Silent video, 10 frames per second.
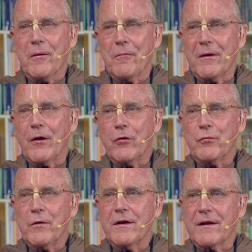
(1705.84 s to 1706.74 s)
But I
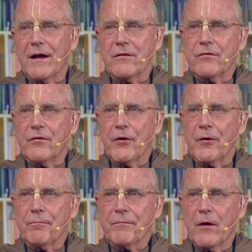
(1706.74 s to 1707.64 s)
was reading as
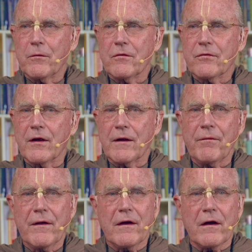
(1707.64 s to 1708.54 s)
their
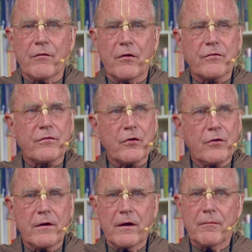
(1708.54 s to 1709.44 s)

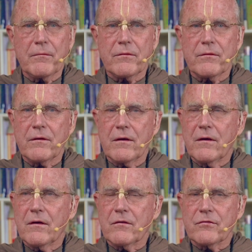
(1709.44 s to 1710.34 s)
skirt hems
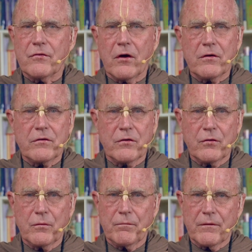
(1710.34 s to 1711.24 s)
started
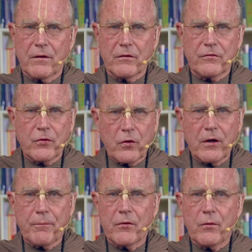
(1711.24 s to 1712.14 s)
to soak
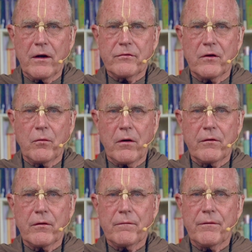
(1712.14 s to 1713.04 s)
up the rising
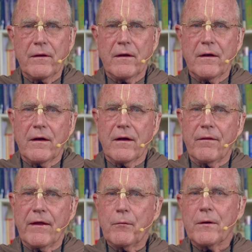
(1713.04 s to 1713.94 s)
water,
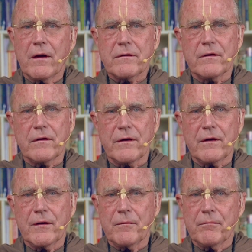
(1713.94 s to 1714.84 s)
they
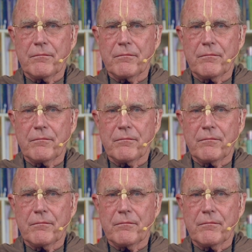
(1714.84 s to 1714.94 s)
reluctantly